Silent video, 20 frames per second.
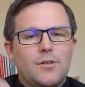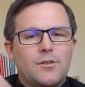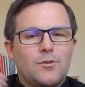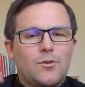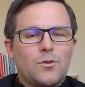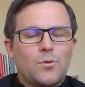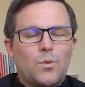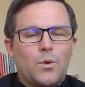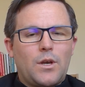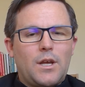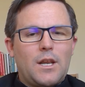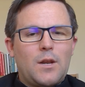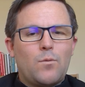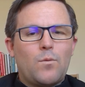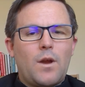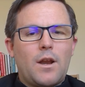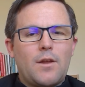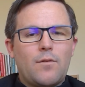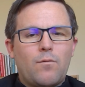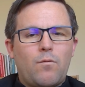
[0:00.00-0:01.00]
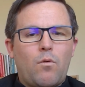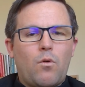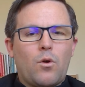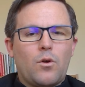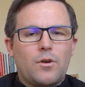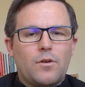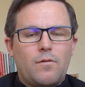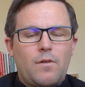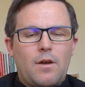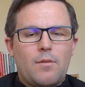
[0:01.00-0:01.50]
So as we're getting ready for
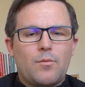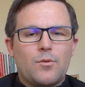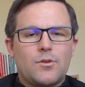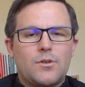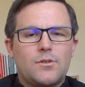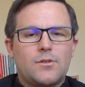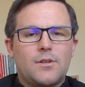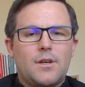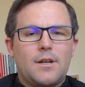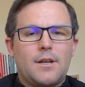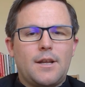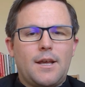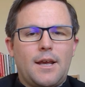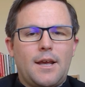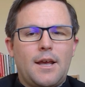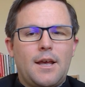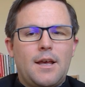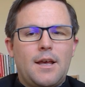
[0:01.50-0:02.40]
Divine Mercy Sunday,